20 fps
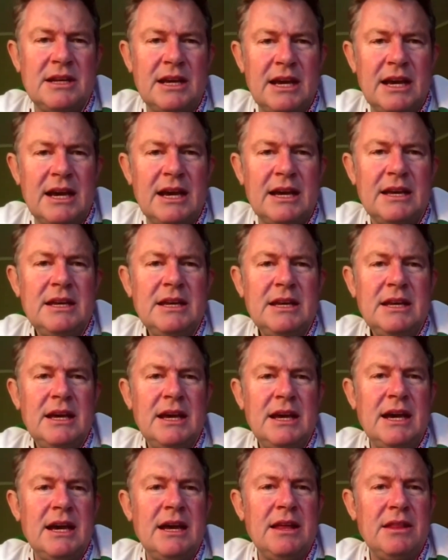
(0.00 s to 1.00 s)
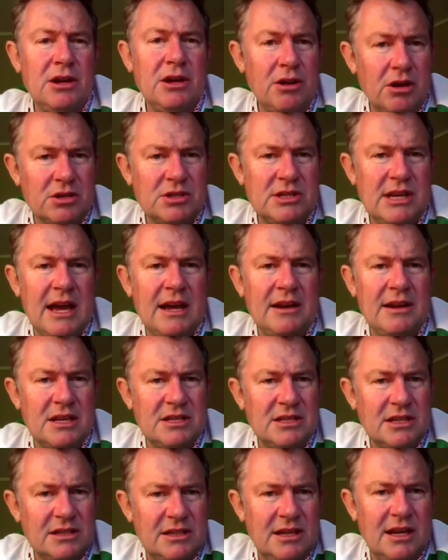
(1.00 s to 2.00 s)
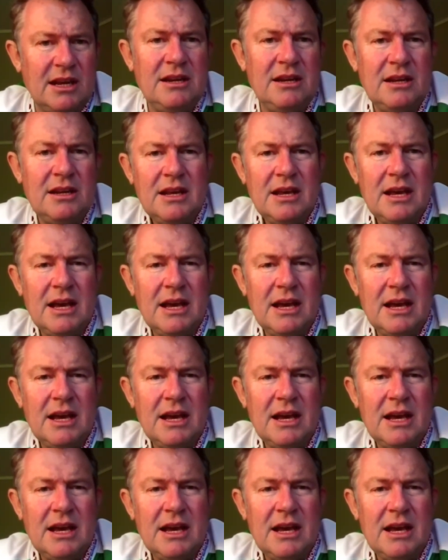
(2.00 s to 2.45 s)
the lockdown as it did.